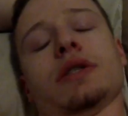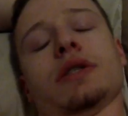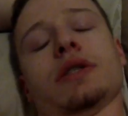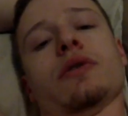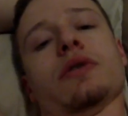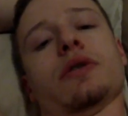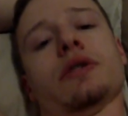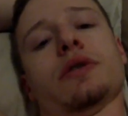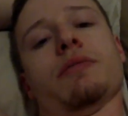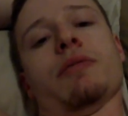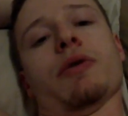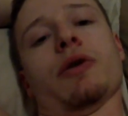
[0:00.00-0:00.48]
so
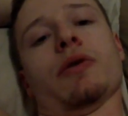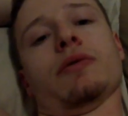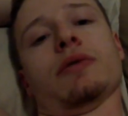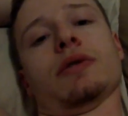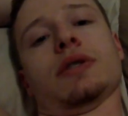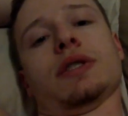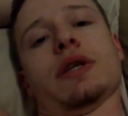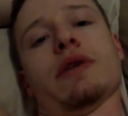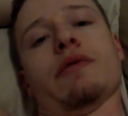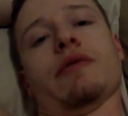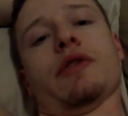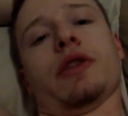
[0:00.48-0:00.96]
it's about
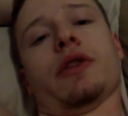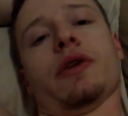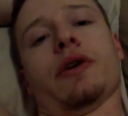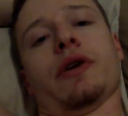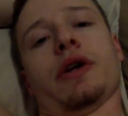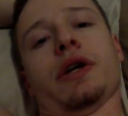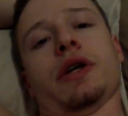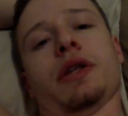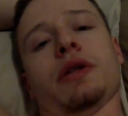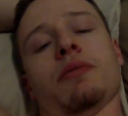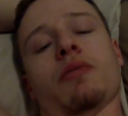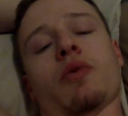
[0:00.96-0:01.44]

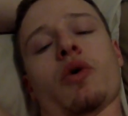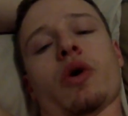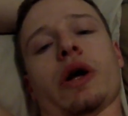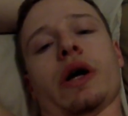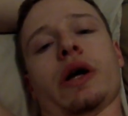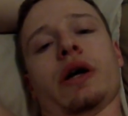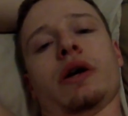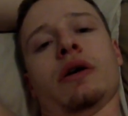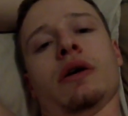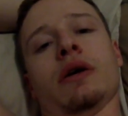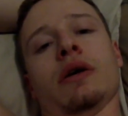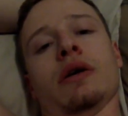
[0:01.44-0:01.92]
7.30 in the
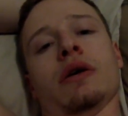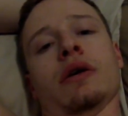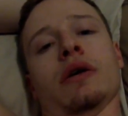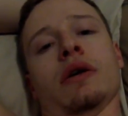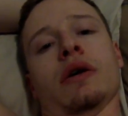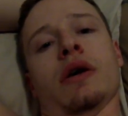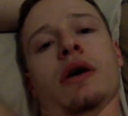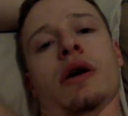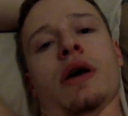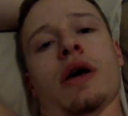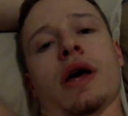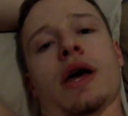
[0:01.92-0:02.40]
morning,
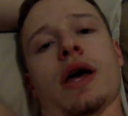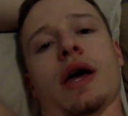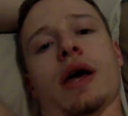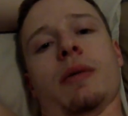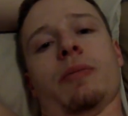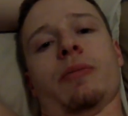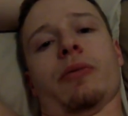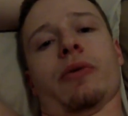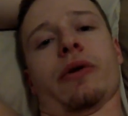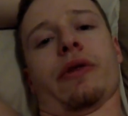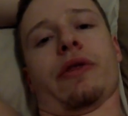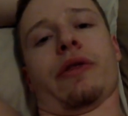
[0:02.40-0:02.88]

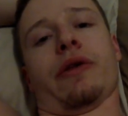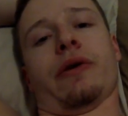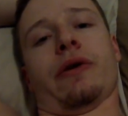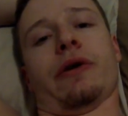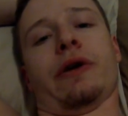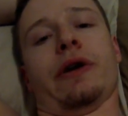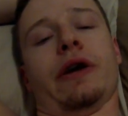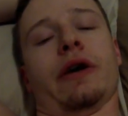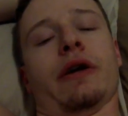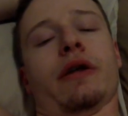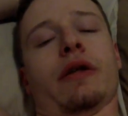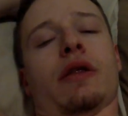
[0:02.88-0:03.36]
April
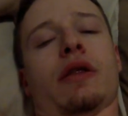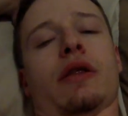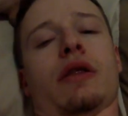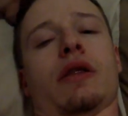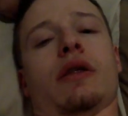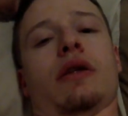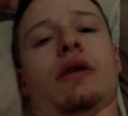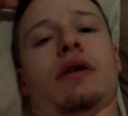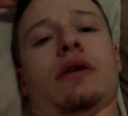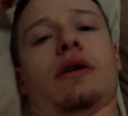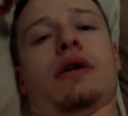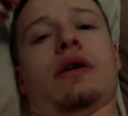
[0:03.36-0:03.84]
30th.
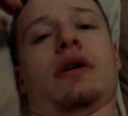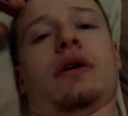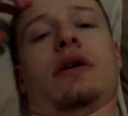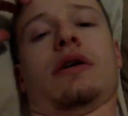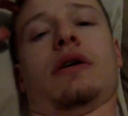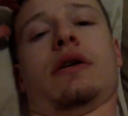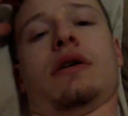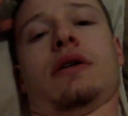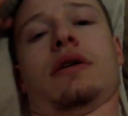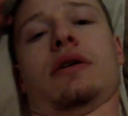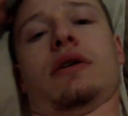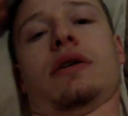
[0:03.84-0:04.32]
Uh,
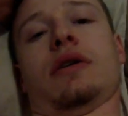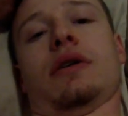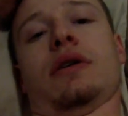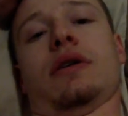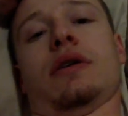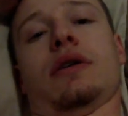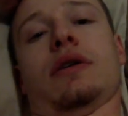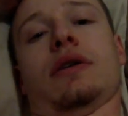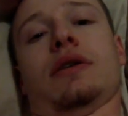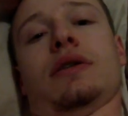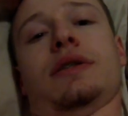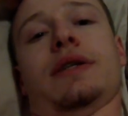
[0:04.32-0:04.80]

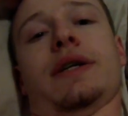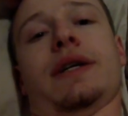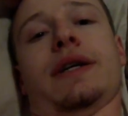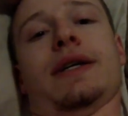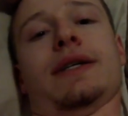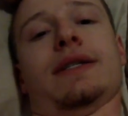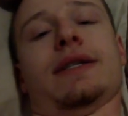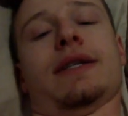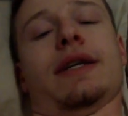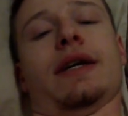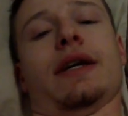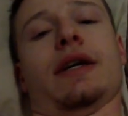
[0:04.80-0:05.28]

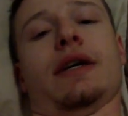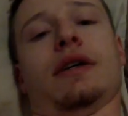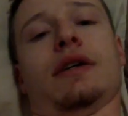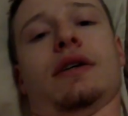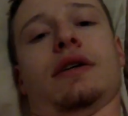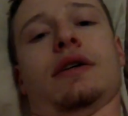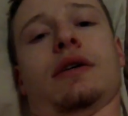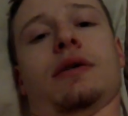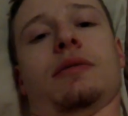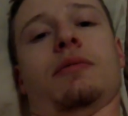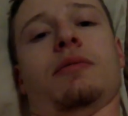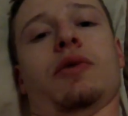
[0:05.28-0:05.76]
today's the day
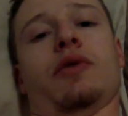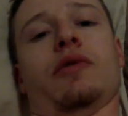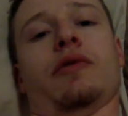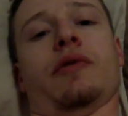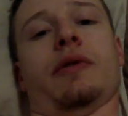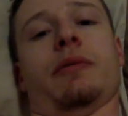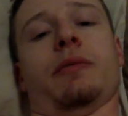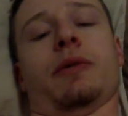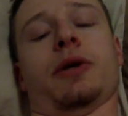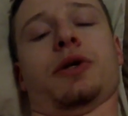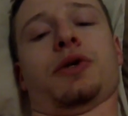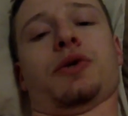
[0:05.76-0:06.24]
I'm moving
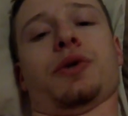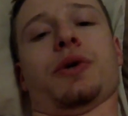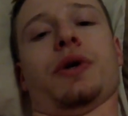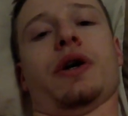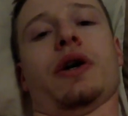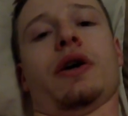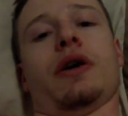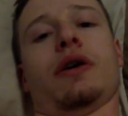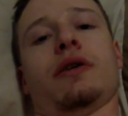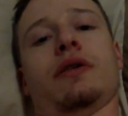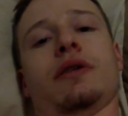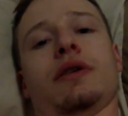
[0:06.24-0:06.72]
to
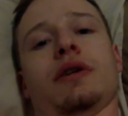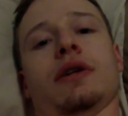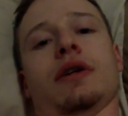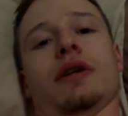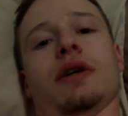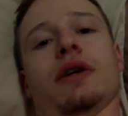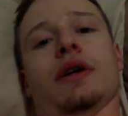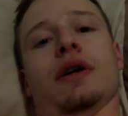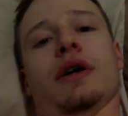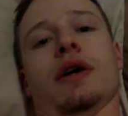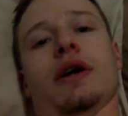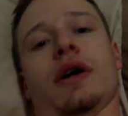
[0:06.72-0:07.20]
Montreal.
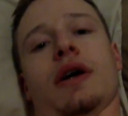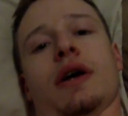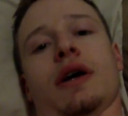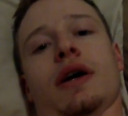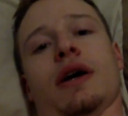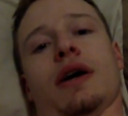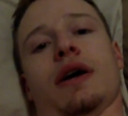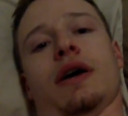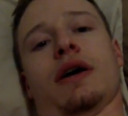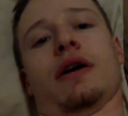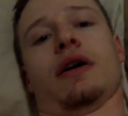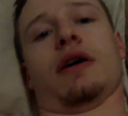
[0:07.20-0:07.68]

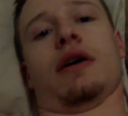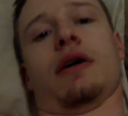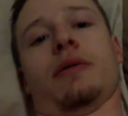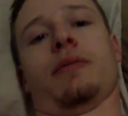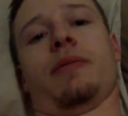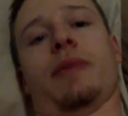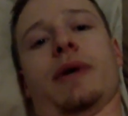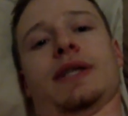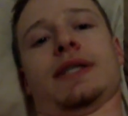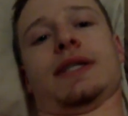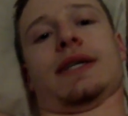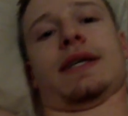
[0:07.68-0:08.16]
Uh,
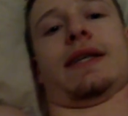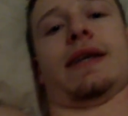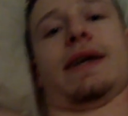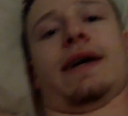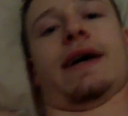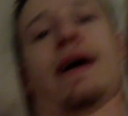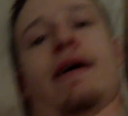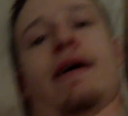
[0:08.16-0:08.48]
basically